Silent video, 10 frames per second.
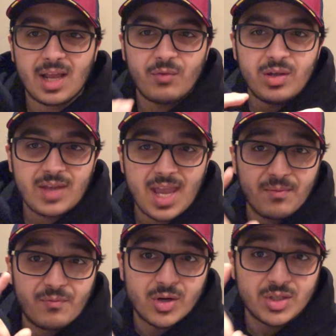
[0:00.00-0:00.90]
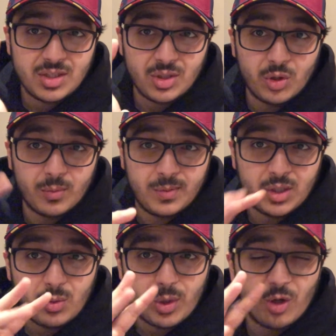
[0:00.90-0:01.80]
If we came first in the group, you
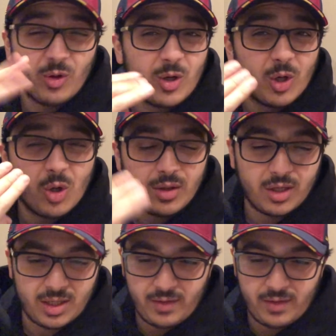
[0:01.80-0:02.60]
know, we could look,